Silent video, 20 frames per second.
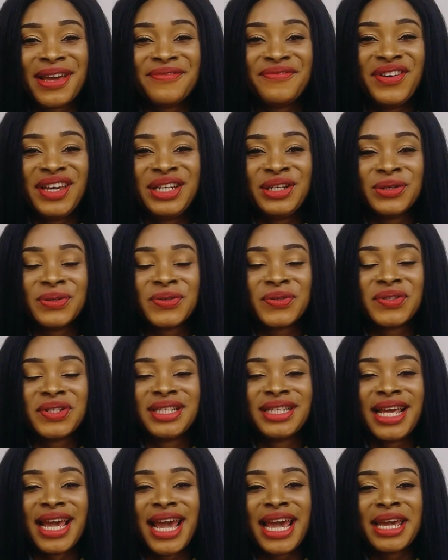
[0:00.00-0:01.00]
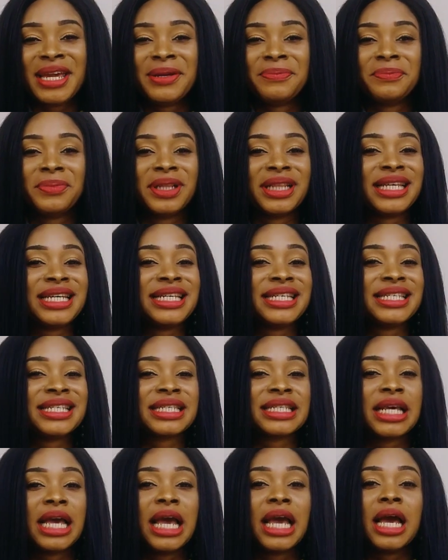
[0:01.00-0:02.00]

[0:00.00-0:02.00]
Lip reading: video today. Please,